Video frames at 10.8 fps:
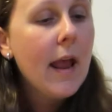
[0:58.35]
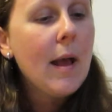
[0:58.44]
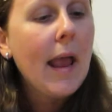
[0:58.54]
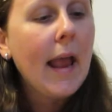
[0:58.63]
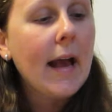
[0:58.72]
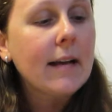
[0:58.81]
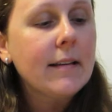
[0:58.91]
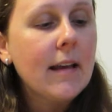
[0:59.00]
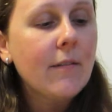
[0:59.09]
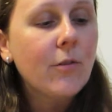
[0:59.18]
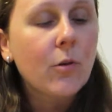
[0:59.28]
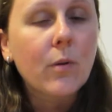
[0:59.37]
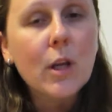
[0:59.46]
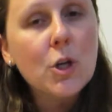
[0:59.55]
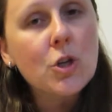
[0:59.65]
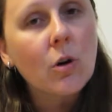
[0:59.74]
And if you're
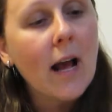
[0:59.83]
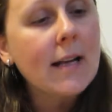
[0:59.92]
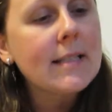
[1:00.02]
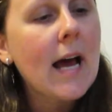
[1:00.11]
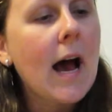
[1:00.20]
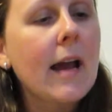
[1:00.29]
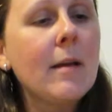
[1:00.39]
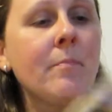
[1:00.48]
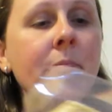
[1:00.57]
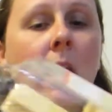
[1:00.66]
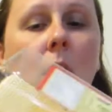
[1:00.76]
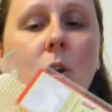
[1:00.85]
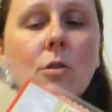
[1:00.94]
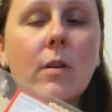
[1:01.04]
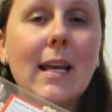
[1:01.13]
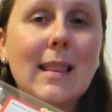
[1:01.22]
really short on time,
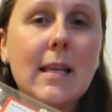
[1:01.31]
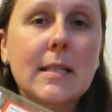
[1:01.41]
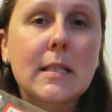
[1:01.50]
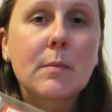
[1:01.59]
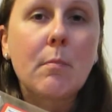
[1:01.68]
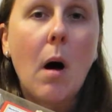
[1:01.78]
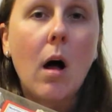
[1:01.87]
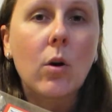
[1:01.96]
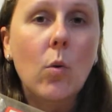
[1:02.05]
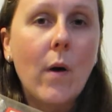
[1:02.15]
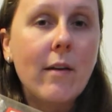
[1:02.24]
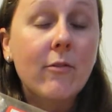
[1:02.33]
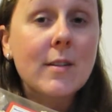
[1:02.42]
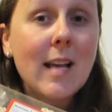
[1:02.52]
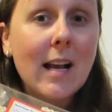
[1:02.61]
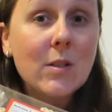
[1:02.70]
you can get these smaller
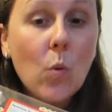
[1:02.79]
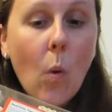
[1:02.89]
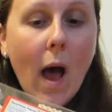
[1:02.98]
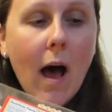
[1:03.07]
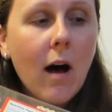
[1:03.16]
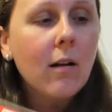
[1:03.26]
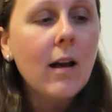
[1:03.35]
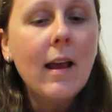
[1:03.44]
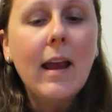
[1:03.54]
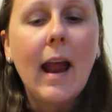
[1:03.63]
wafers as well.